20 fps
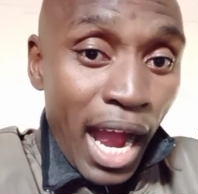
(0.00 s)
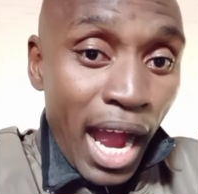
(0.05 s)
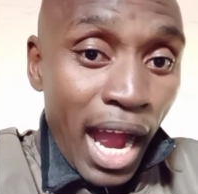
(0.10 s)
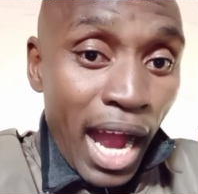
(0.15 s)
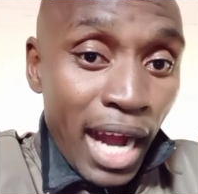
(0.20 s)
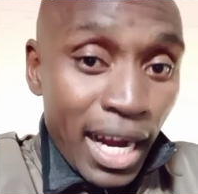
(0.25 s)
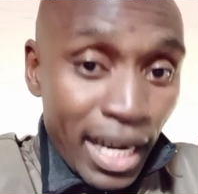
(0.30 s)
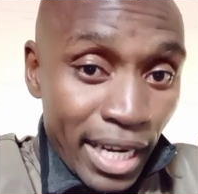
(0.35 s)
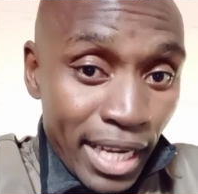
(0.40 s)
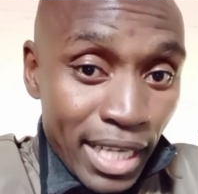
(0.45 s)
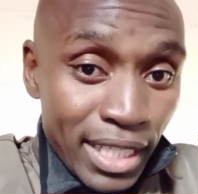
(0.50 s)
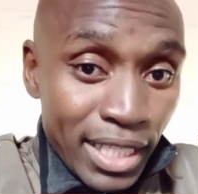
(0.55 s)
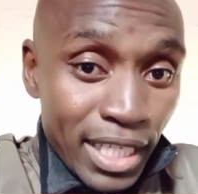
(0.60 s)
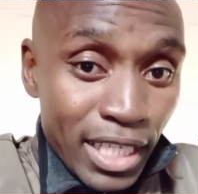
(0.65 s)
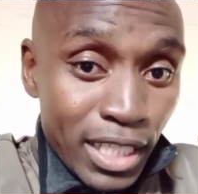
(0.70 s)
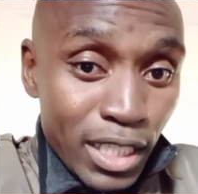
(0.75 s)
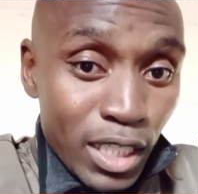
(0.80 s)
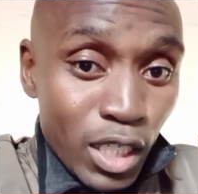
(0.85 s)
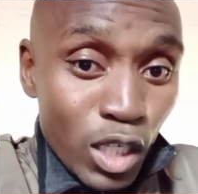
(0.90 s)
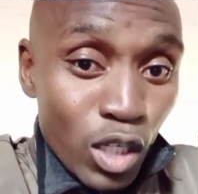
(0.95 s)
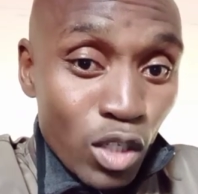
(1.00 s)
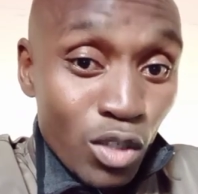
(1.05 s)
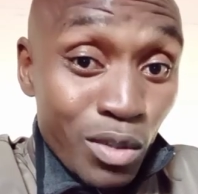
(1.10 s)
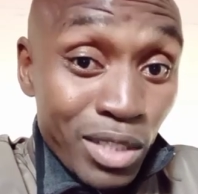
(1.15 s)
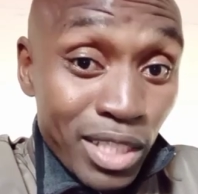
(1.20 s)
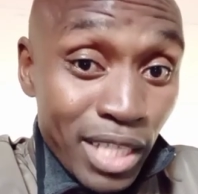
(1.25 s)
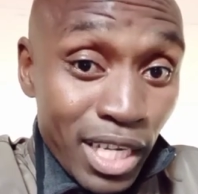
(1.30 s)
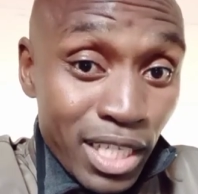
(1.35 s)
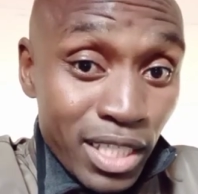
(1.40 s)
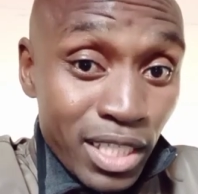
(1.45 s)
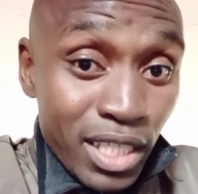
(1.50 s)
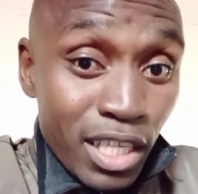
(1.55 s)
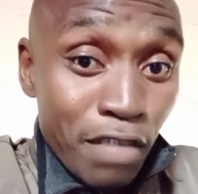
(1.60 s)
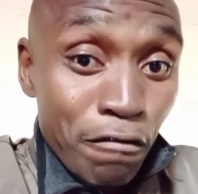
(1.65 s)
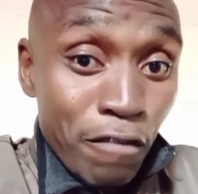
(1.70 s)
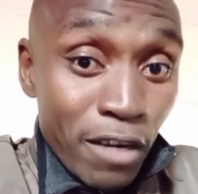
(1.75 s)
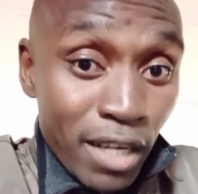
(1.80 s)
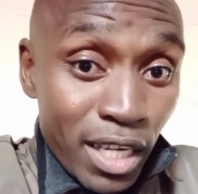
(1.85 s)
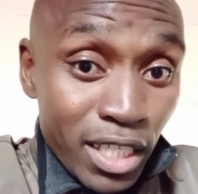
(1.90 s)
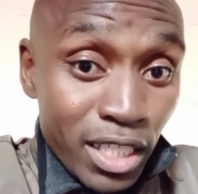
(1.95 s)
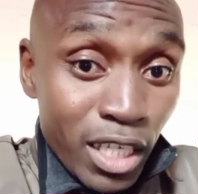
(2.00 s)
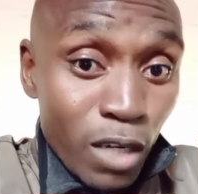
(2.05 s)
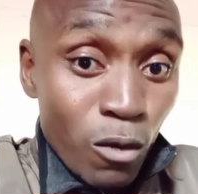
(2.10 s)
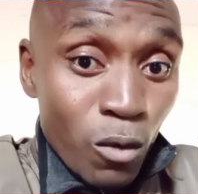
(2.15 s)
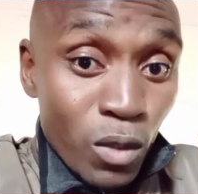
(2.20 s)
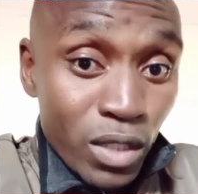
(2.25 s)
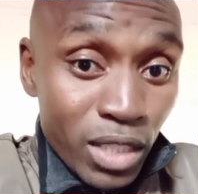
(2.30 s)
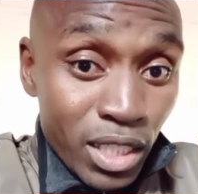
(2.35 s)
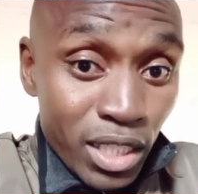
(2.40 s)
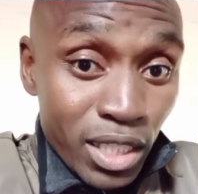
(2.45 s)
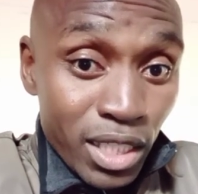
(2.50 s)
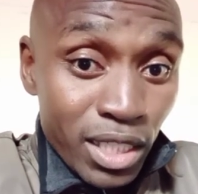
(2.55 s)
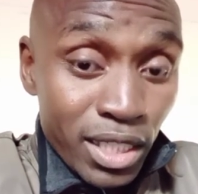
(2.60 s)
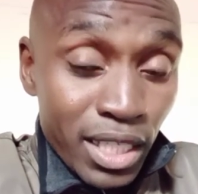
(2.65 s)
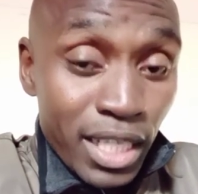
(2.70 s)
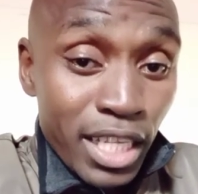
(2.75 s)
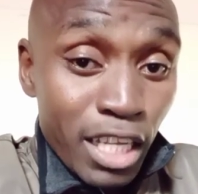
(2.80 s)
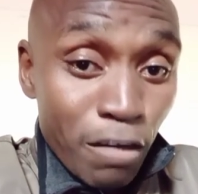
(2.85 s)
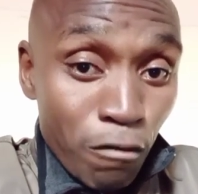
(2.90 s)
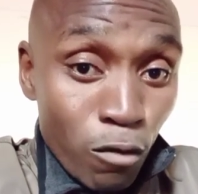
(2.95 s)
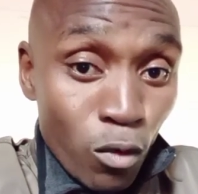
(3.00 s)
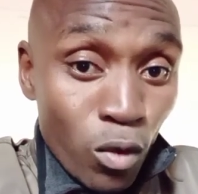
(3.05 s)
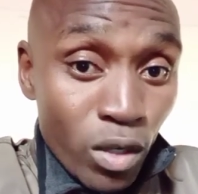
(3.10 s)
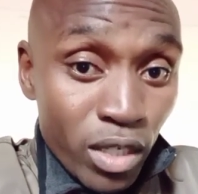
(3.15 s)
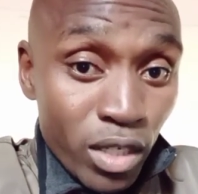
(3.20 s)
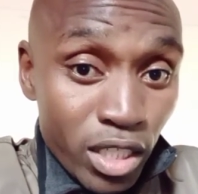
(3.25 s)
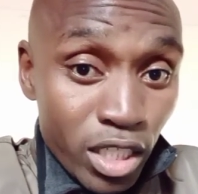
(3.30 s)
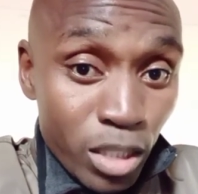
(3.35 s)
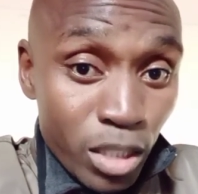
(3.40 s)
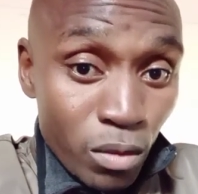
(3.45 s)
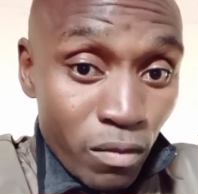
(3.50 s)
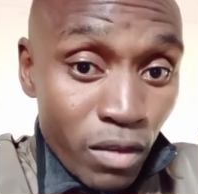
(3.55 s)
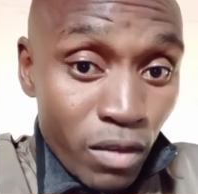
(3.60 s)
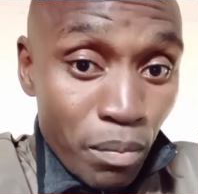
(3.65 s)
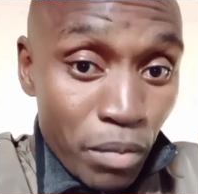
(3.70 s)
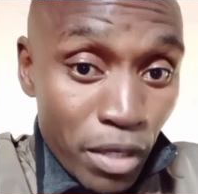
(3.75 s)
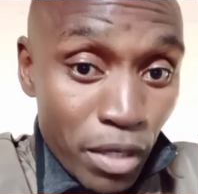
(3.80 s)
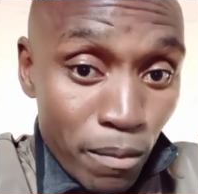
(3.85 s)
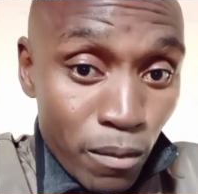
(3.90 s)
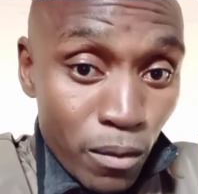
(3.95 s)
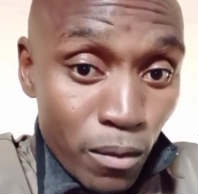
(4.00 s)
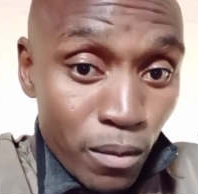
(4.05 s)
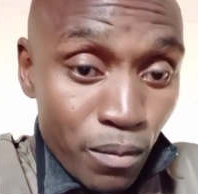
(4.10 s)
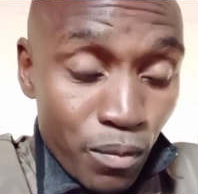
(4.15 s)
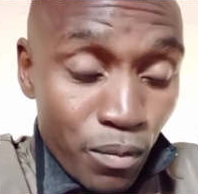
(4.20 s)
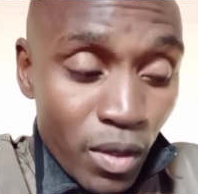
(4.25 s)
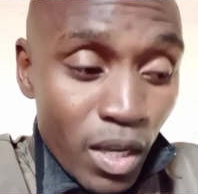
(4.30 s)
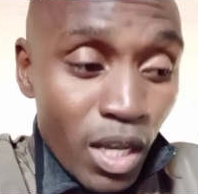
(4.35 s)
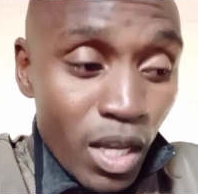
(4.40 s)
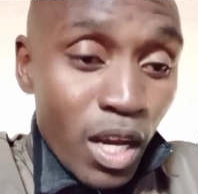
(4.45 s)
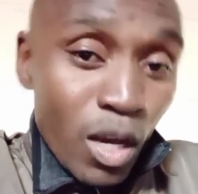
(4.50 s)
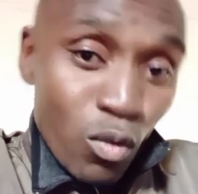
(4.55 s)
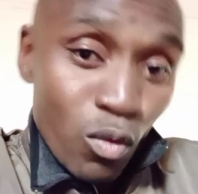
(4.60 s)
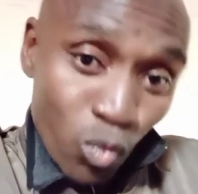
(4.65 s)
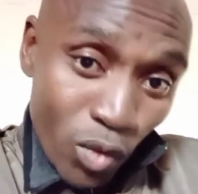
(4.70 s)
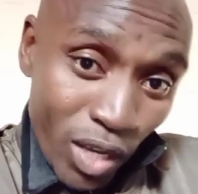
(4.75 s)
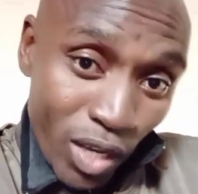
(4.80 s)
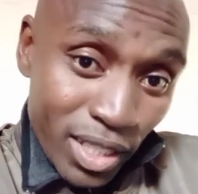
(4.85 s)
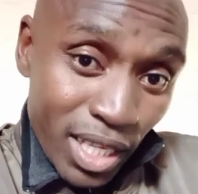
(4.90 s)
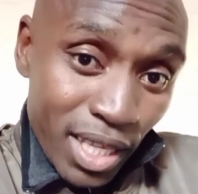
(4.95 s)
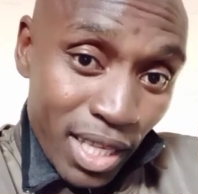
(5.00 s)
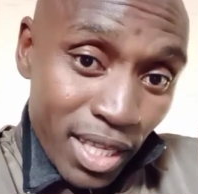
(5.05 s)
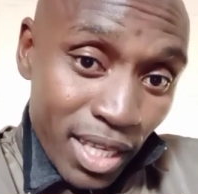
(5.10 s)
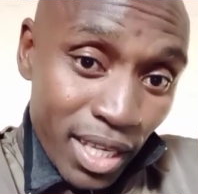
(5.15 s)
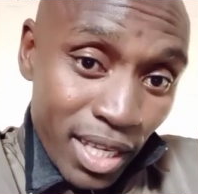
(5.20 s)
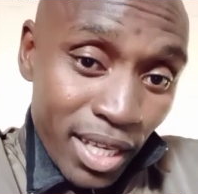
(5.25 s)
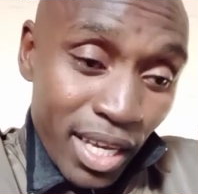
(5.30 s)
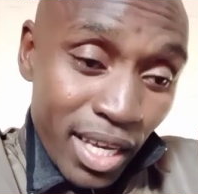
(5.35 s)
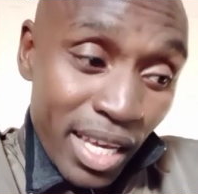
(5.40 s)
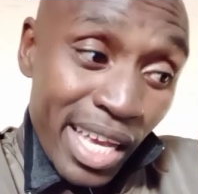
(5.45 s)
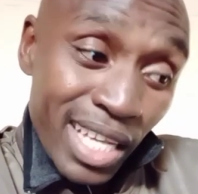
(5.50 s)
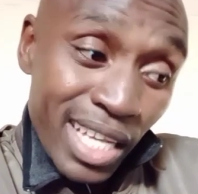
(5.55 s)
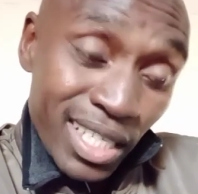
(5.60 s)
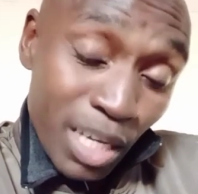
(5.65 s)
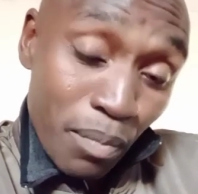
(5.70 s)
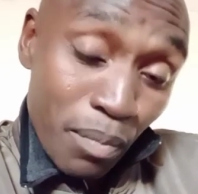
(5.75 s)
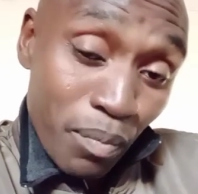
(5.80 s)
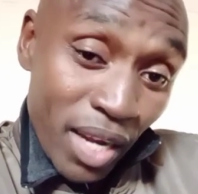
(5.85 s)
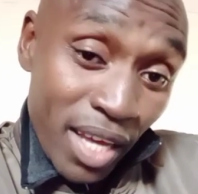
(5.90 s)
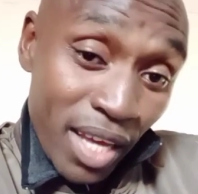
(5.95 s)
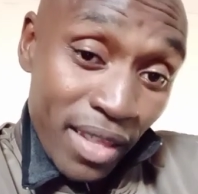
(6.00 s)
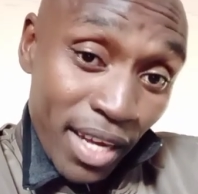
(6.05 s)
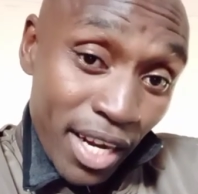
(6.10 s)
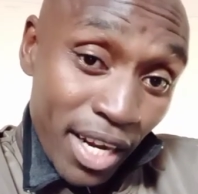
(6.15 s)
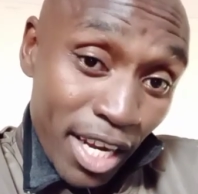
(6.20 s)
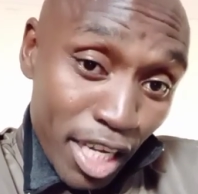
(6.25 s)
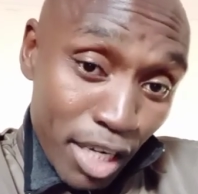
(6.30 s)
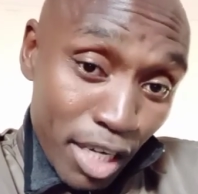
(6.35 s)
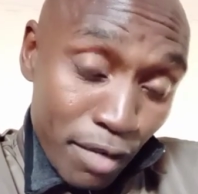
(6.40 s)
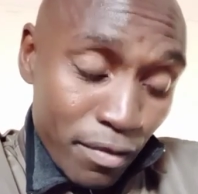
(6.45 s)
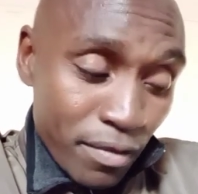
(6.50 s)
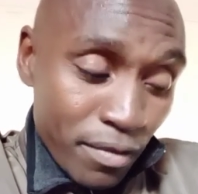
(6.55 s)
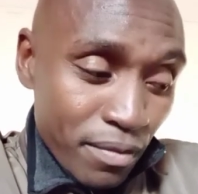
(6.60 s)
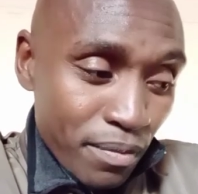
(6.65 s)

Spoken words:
are created to change the financial conditions and living conditions of the people. So here's the thing. Here's the plan that I have.